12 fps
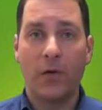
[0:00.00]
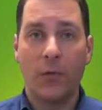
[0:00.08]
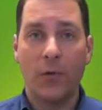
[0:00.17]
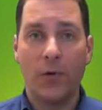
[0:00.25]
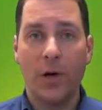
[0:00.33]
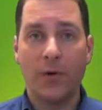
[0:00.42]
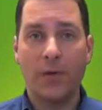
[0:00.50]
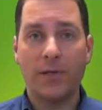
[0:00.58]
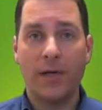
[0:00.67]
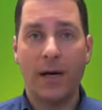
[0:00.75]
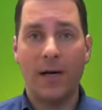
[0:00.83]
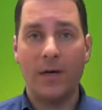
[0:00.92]
You will
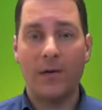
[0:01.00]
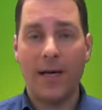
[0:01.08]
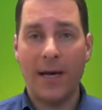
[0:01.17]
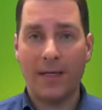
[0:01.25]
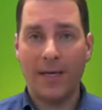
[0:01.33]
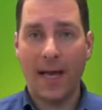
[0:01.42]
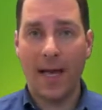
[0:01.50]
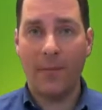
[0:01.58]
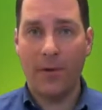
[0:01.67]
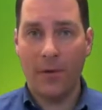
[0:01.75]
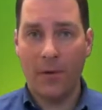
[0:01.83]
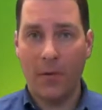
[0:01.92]
notice under that
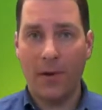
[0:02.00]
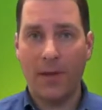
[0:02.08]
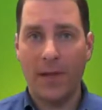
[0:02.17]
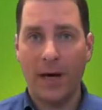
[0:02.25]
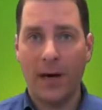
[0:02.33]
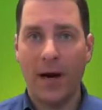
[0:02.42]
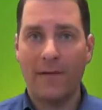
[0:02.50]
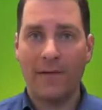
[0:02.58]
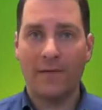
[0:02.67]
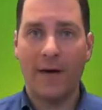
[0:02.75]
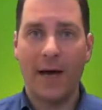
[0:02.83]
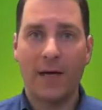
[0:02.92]
tab when you go in there, I've
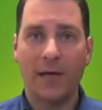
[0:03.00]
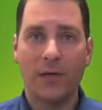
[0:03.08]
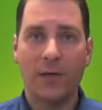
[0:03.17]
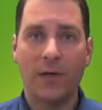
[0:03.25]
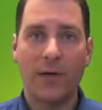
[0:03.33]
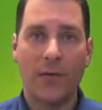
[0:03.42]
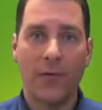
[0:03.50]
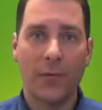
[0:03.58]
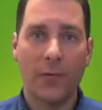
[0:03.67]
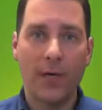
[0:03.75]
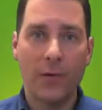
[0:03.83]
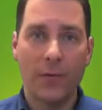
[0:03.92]
divided you into
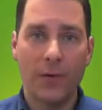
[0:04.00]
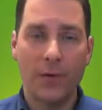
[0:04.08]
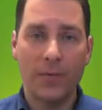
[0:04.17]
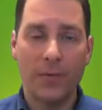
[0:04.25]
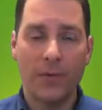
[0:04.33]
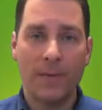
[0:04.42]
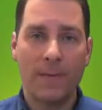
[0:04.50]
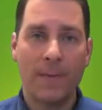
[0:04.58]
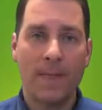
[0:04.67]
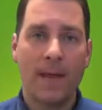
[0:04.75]
3 groups.